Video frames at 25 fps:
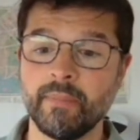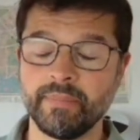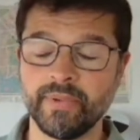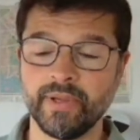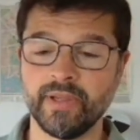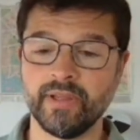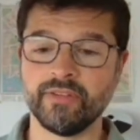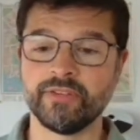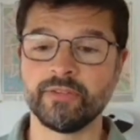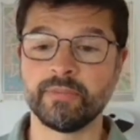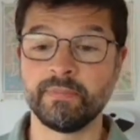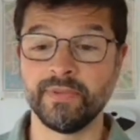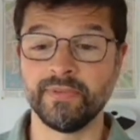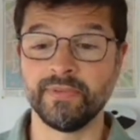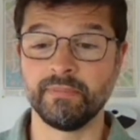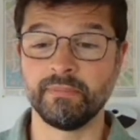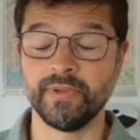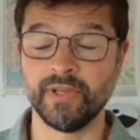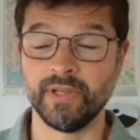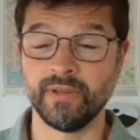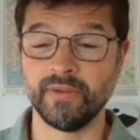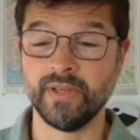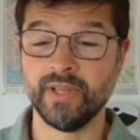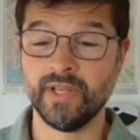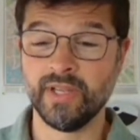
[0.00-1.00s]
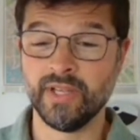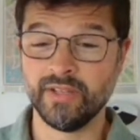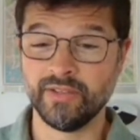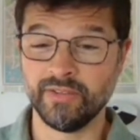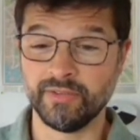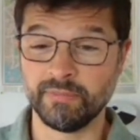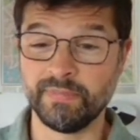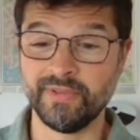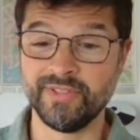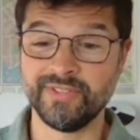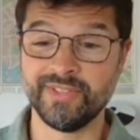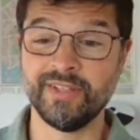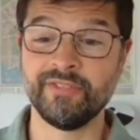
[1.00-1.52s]
but
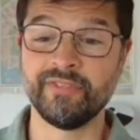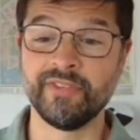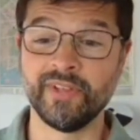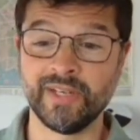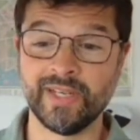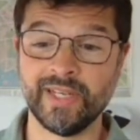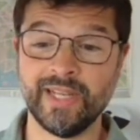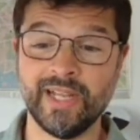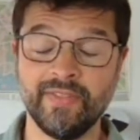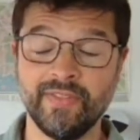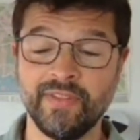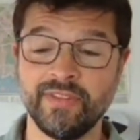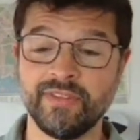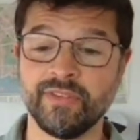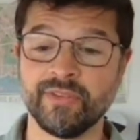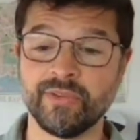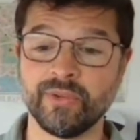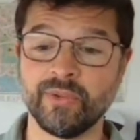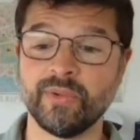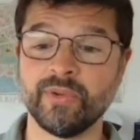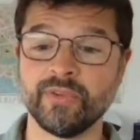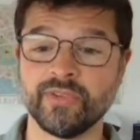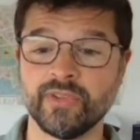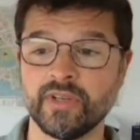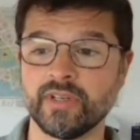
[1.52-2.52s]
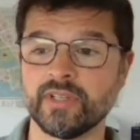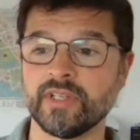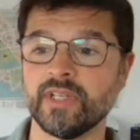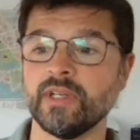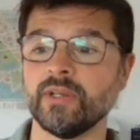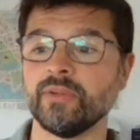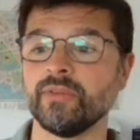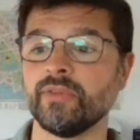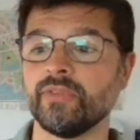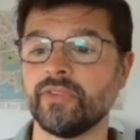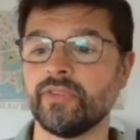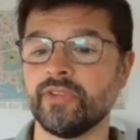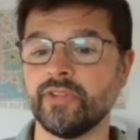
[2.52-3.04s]
specifically, and this is always our
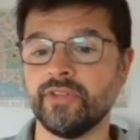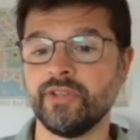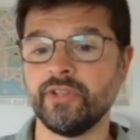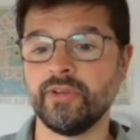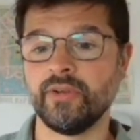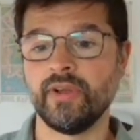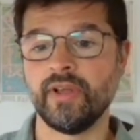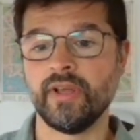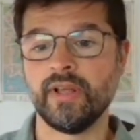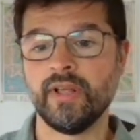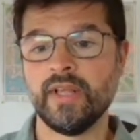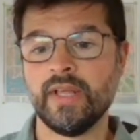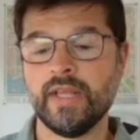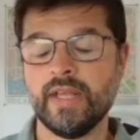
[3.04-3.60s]
goal, to do it